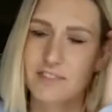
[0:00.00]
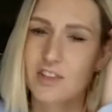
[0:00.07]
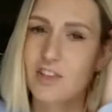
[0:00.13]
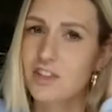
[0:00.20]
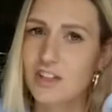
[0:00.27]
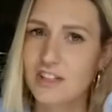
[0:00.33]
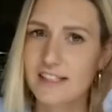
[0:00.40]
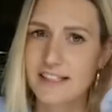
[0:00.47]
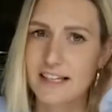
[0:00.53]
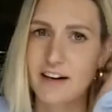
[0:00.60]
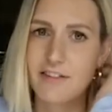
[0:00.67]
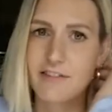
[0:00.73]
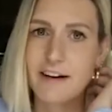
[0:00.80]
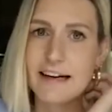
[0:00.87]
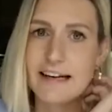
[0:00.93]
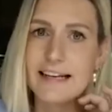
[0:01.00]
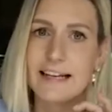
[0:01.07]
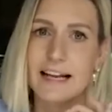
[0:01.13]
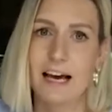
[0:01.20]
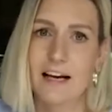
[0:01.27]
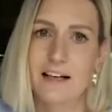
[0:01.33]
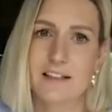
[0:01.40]
doctors that I really
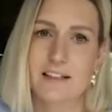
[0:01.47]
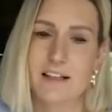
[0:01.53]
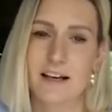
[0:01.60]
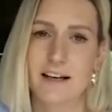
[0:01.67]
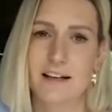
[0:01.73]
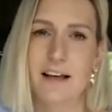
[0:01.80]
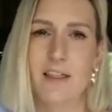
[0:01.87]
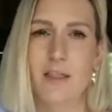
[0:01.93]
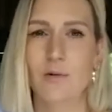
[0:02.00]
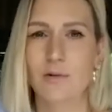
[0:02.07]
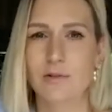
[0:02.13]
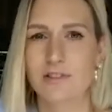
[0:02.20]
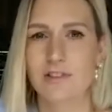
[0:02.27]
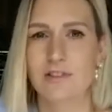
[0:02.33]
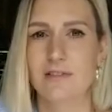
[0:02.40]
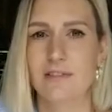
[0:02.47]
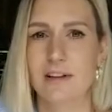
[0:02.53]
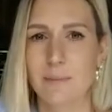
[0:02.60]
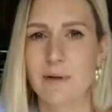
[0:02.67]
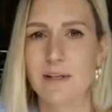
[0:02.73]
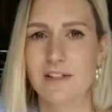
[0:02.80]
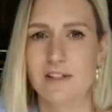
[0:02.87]
liked. And I thought,
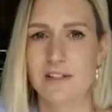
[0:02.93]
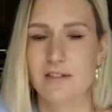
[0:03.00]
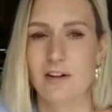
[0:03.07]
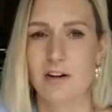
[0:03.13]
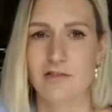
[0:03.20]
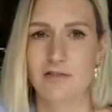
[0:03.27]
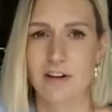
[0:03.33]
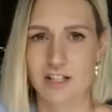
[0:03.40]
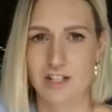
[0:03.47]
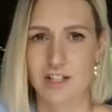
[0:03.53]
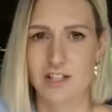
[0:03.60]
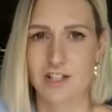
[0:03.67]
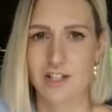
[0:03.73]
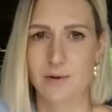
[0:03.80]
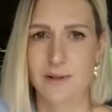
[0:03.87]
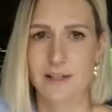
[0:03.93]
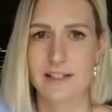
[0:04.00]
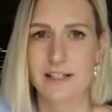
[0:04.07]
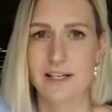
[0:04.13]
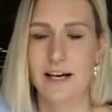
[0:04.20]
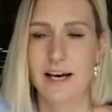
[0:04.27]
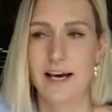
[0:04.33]
let me just not rush into
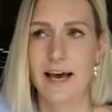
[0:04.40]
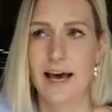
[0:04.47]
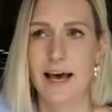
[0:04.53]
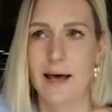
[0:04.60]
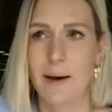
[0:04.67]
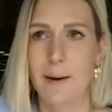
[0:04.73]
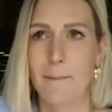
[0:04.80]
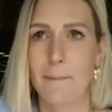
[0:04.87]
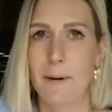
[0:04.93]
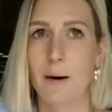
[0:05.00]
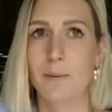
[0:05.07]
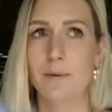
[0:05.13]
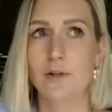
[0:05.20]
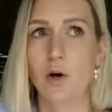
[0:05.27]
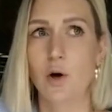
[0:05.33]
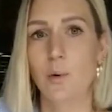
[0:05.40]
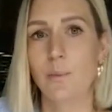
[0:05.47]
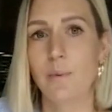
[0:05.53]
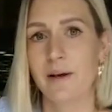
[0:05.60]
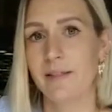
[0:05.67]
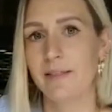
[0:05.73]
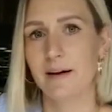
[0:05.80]
it. I was
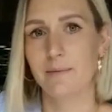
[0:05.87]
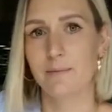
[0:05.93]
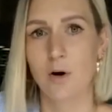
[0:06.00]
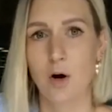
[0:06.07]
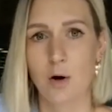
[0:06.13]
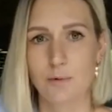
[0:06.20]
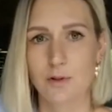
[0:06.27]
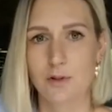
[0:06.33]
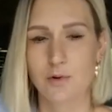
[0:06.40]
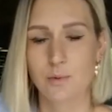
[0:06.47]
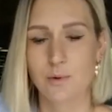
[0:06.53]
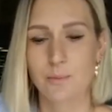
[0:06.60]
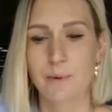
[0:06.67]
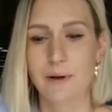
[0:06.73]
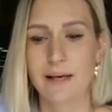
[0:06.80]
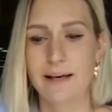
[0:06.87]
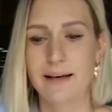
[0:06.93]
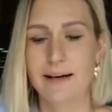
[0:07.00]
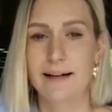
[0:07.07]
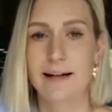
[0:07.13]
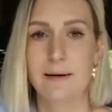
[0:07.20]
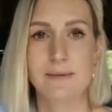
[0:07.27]
hoping that my options would be
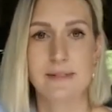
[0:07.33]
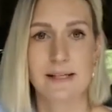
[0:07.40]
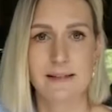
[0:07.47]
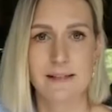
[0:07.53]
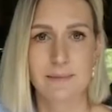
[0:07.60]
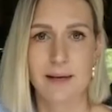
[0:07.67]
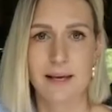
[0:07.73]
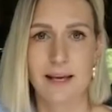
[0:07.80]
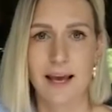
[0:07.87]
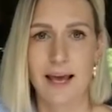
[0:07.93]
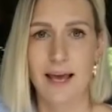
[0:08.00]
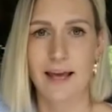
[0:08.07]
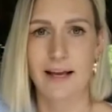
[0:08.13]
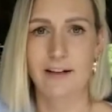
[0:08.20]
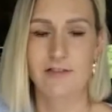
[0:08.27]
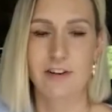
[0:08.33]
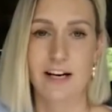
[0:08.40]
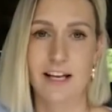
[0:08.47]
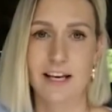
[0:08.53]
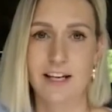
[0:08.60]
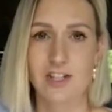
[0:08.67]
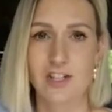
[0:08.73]
a lumpectomy and
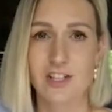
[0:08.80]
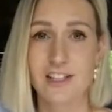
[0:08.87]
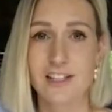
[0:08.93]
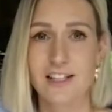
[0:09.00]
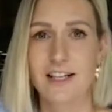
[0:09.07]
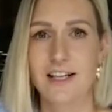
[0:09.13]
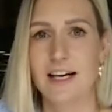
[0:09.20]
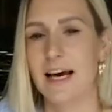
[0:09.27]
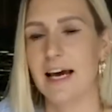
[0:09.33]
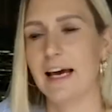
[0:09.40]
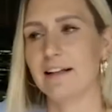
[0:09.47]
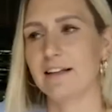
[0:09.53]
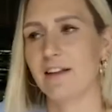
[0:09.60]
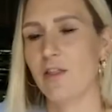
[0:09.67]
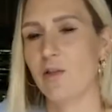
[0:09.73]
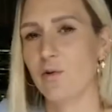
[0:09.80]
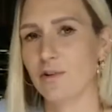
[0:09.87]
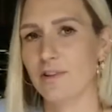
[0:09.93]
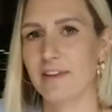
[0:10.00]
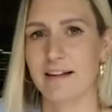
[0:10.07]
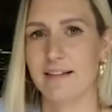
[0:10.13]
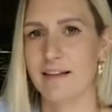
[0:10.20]
radiation. I thought
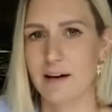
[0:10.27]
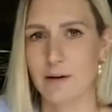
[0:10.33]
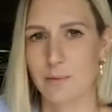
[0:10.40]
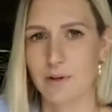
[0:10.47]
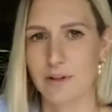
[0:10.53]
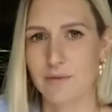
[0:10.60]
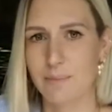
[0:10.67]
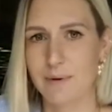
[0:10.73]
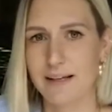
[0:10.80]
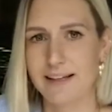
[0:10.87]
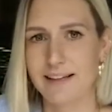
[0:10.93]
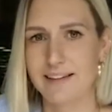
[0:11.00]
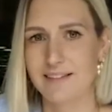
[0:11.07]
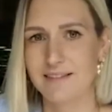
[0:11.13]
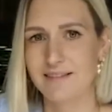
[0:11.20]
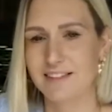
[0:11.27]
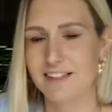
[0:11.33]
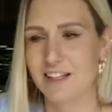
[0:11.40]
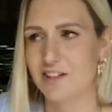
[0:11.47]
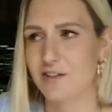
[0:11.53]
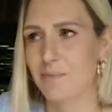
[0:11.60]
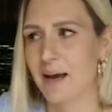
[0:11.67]
that wouldn't be
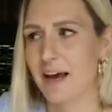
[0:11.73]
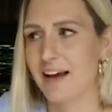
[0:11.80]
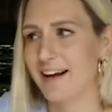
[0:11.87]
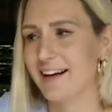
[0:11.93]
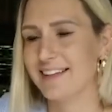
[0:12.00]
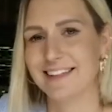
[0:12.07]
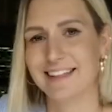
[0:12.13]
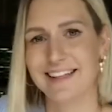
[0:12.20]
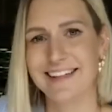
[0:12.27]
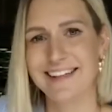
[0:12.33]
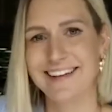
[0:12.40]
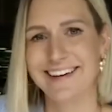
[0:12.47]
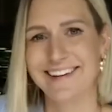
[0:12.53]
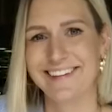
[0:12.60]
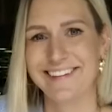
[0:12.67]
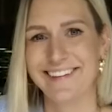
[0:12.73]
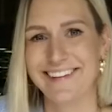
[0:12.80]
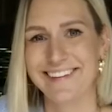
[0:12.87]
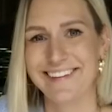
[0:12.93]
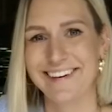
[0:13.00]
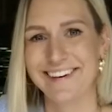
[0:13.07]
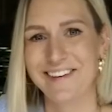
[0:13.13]
such a bad idea, and
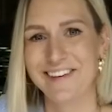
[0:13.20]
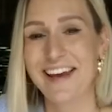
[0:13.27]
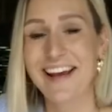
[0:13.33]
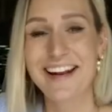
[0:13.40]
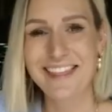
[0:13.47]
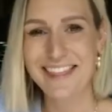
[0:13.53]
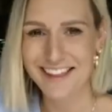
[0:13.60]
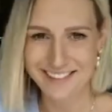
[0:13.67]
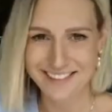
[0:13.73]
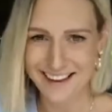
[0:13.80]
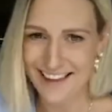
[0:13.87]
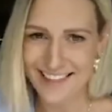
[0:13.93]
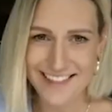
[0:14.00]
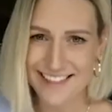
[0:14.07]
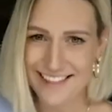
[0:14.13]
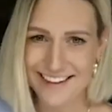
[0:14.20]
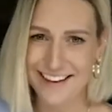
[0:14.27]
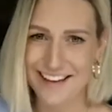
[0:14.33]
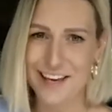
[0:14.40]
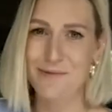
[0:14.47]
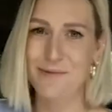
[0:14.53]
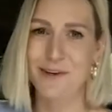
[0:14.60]
anything other than
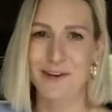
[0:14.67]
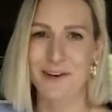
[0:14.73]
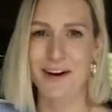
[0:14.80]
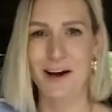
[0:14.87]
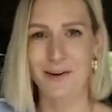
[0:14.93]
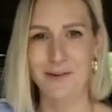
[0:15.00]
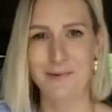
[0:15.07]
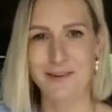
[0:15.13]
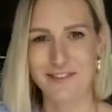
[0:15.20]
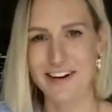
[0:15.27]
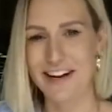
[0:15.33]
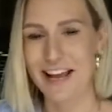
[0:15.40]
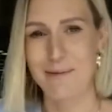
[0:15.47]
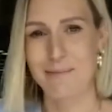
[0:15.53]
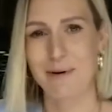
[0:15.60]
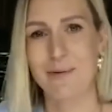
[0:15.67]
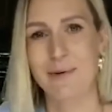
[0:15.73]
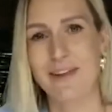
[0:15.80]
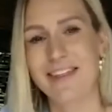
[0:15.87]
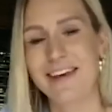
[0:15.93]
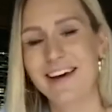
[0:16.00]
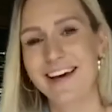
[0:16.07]
chemo I would be really happy
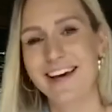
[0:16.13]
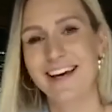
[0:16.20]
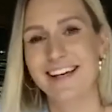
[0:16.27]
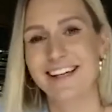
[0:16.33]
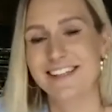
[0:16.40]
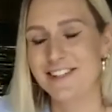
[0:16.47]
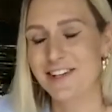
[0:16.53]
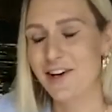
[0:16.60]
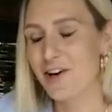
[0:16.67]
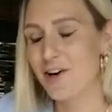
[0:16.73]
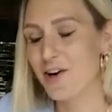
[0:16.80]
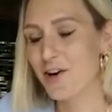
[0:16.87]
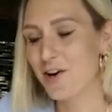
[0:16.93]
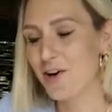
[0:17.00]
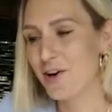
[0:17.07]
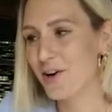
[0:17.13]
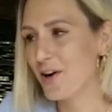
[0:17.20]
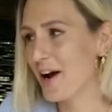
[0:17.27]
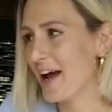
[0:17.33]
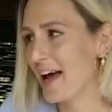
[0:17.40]
with. So